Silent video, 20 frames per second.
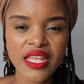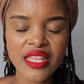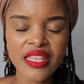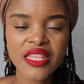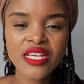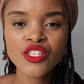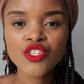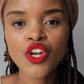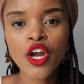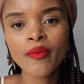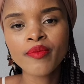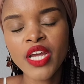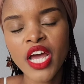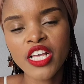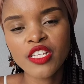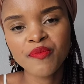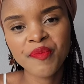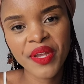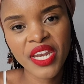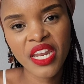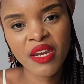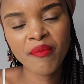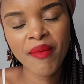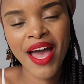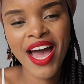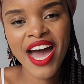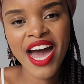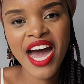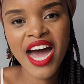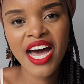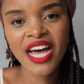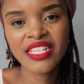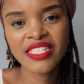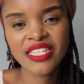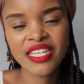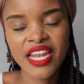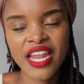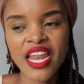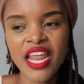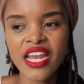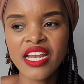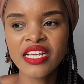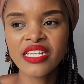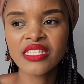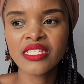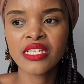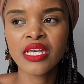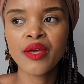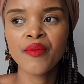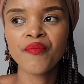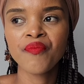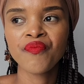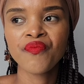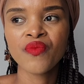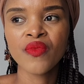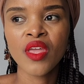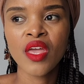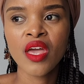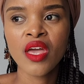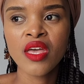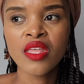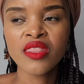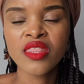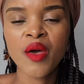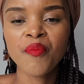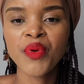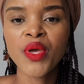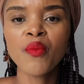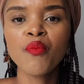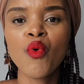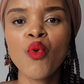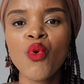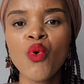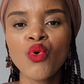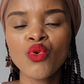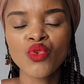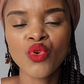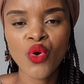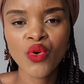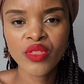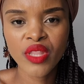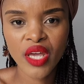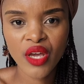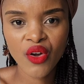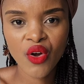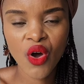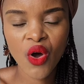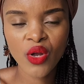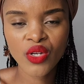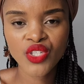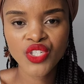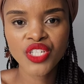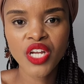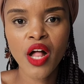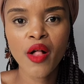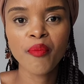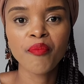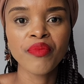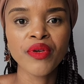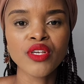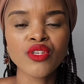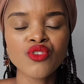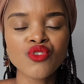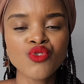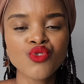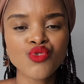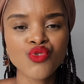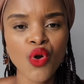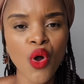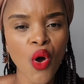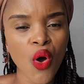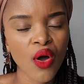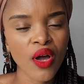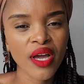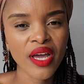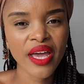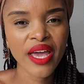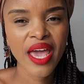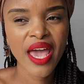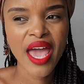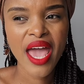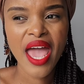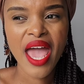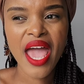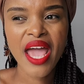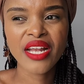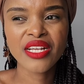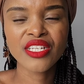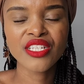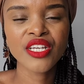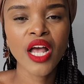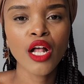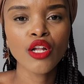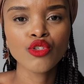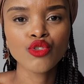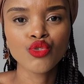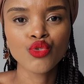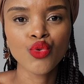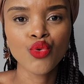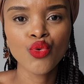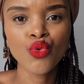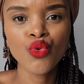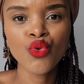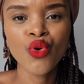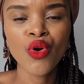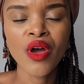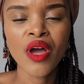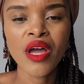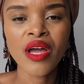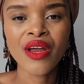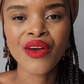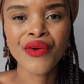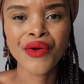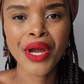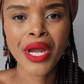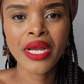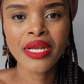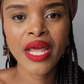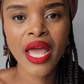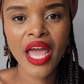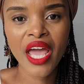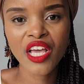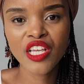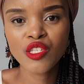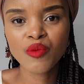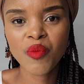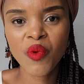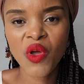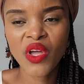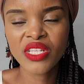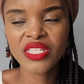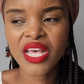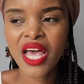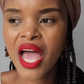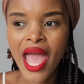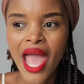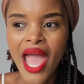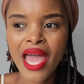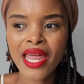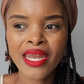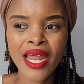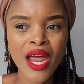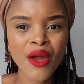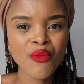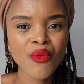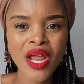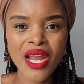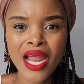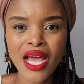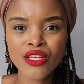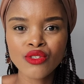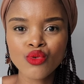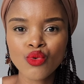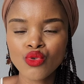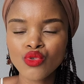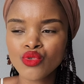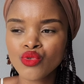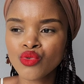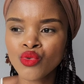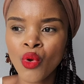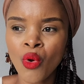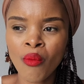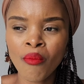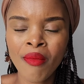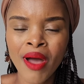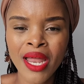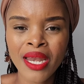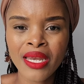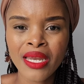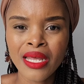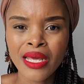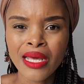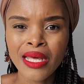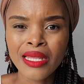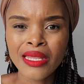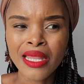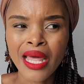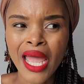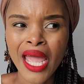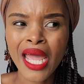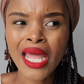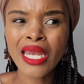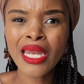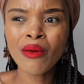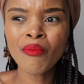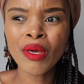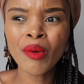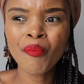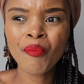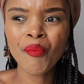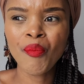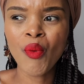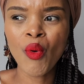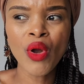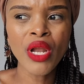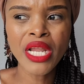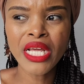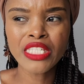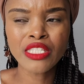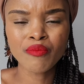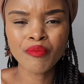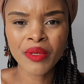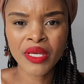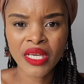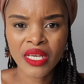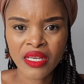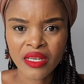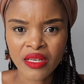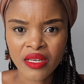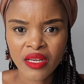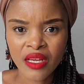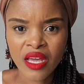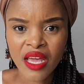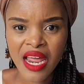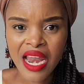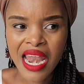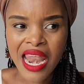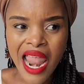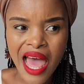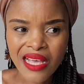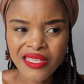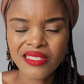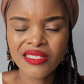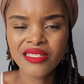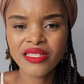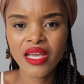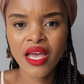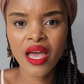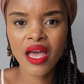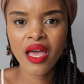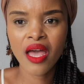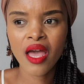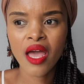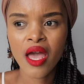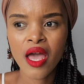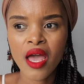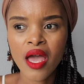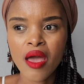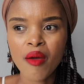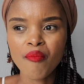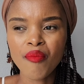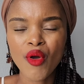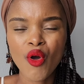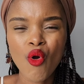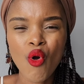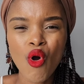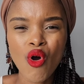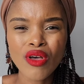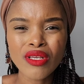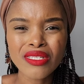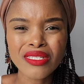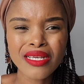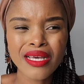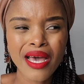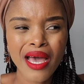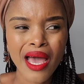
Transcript: this scripture has been in my heart. The people who know their God shall be strong and shall do great exploits. And I realized with Norman, the enemy bullied me last year because